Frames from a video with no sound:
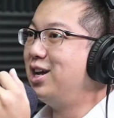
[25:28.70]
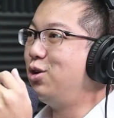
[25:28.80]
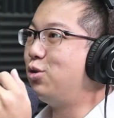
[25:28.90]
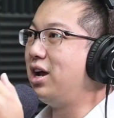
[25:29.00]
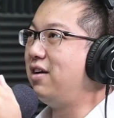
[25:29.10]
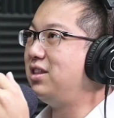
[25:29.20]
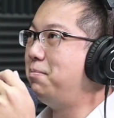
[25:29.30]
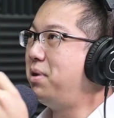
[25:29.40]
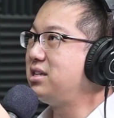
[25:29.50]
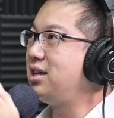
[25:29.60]
you could have the
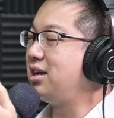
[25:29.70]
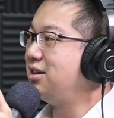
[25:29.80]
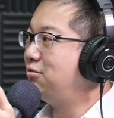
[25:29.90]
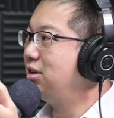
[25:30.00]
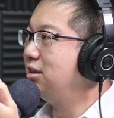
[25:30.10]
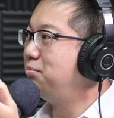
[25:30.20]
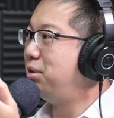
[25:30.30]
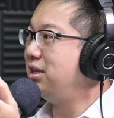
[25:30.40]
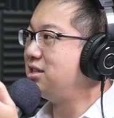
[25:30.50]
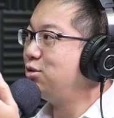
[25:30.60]
best tech in the world,
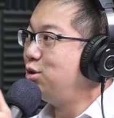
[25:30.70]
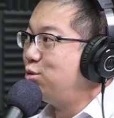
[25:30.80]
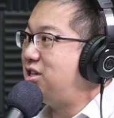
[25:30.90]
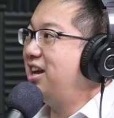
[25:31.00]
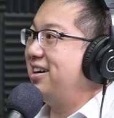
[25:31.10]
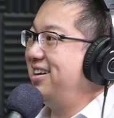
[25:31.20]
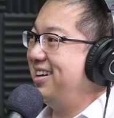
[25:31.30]
but there's no user.